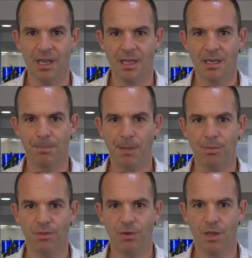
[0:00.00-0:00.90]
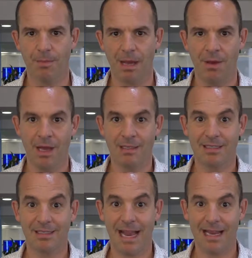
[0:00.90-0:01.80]
You know, people will talk about
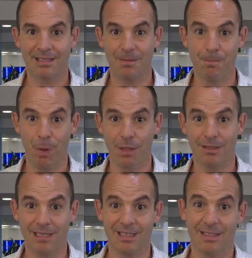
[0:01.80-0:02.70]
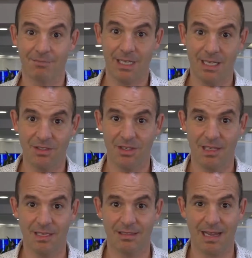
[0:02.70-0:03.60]
sex and politics and religion
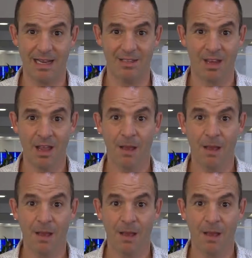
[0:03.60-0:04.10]
these days,